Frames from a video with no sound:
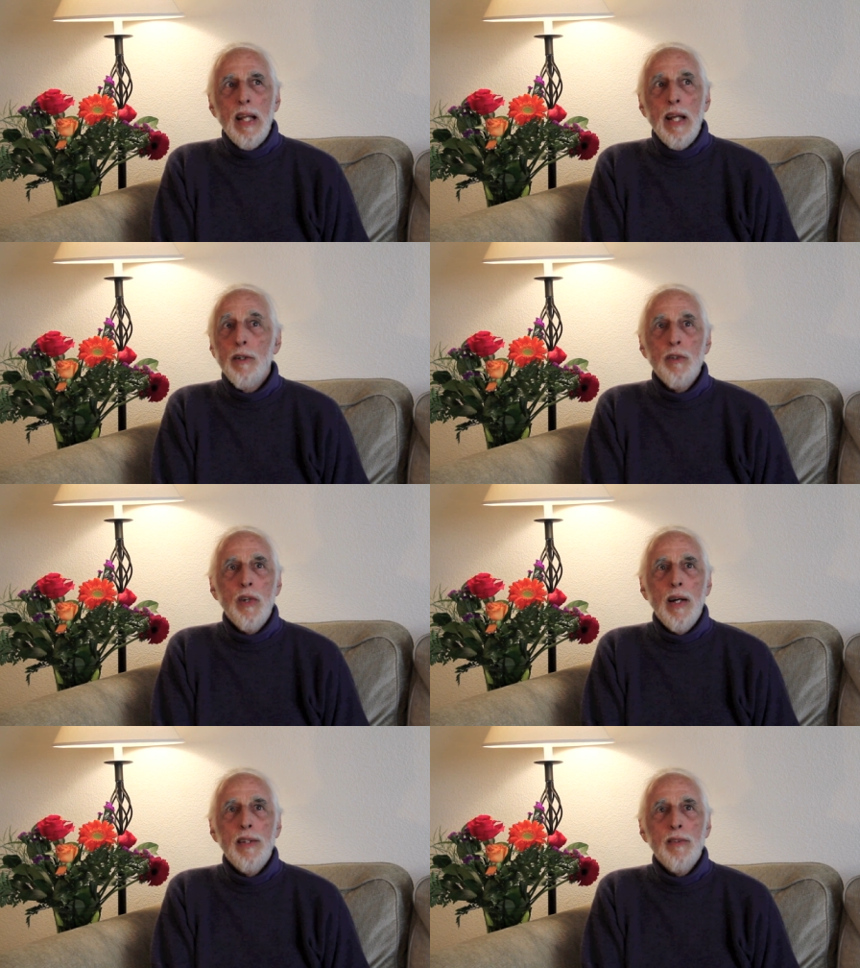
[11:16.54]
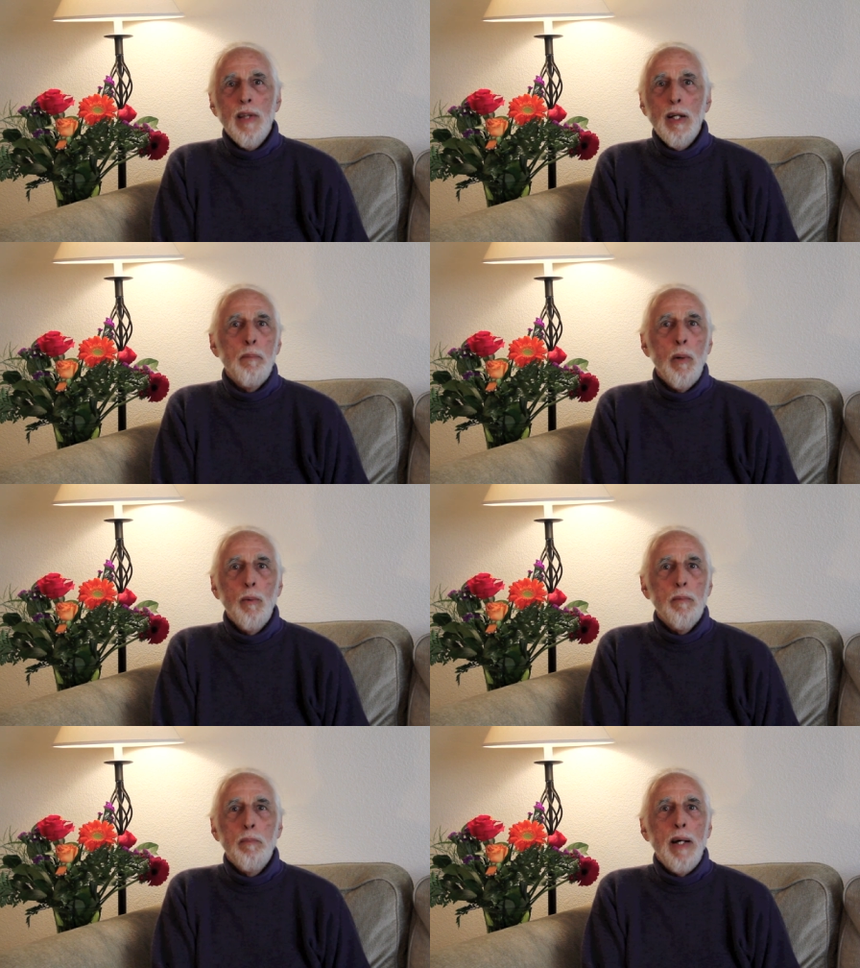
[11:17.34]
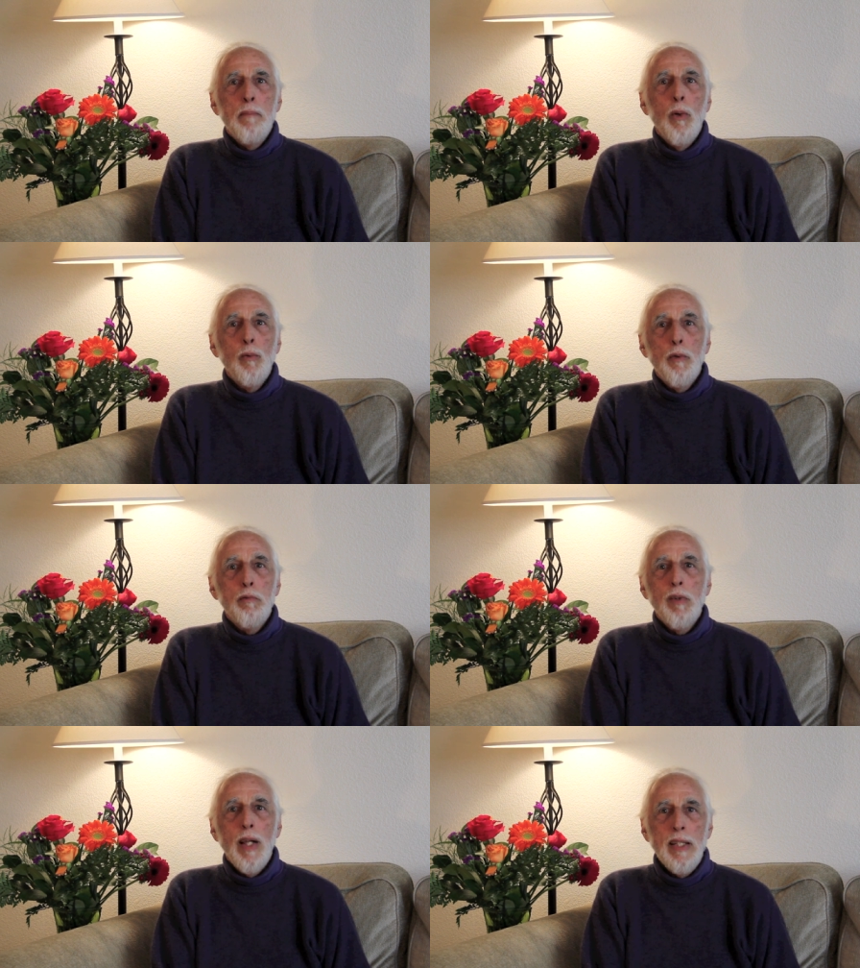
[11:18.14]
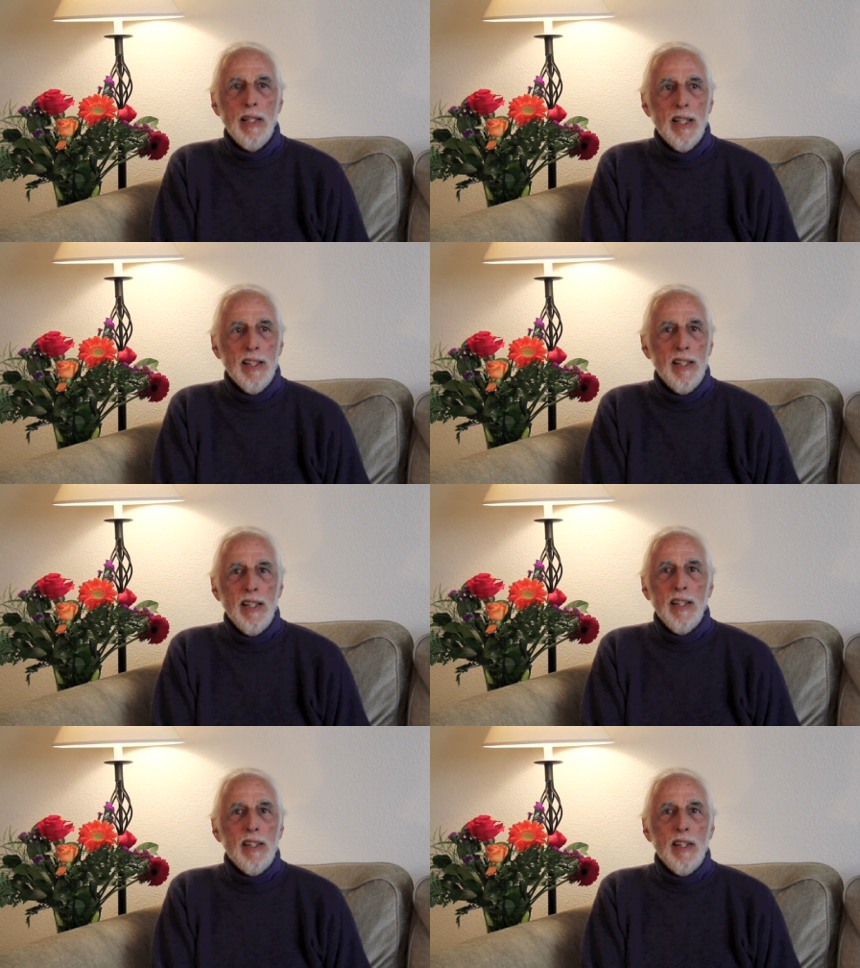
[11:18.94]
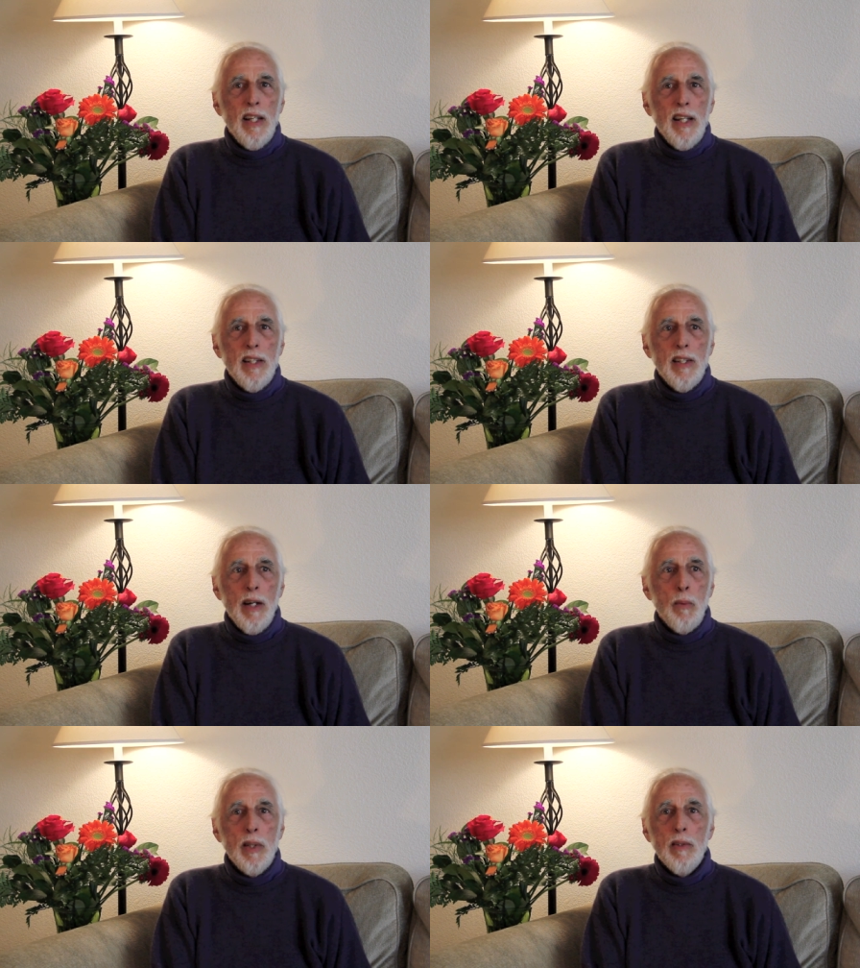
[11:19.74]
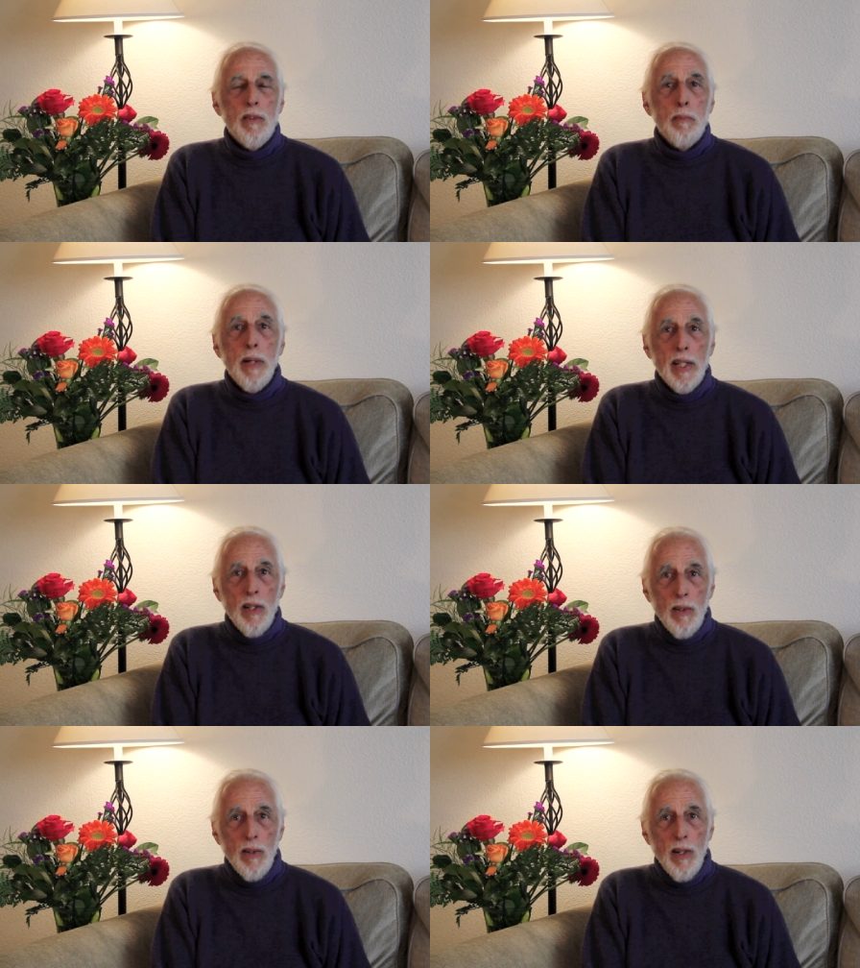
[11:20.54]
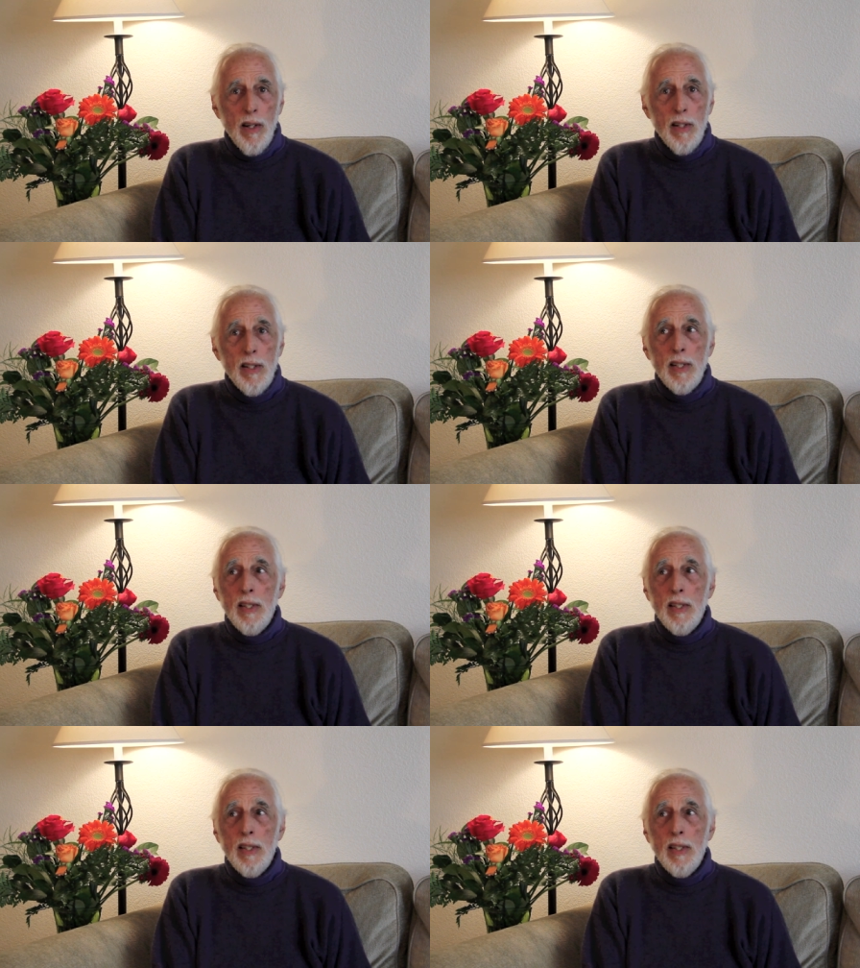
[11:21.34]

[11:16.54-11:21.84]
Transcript: energized like by a bolt of lightning, and I went to my car,